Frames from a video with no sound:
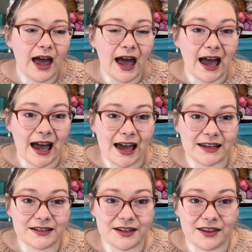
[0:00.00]

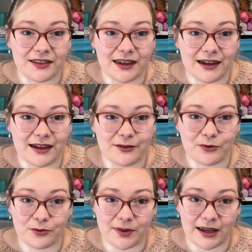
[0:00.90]
And there will
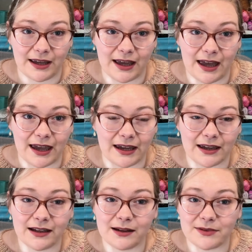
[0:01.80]
be a
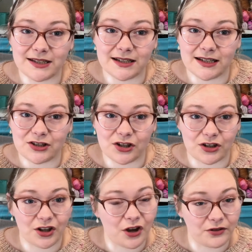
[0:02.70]
limited
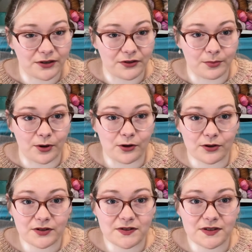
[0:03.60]
edition only for the
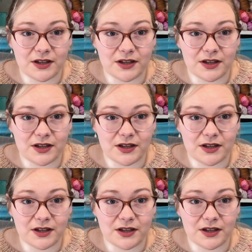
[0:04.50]
box.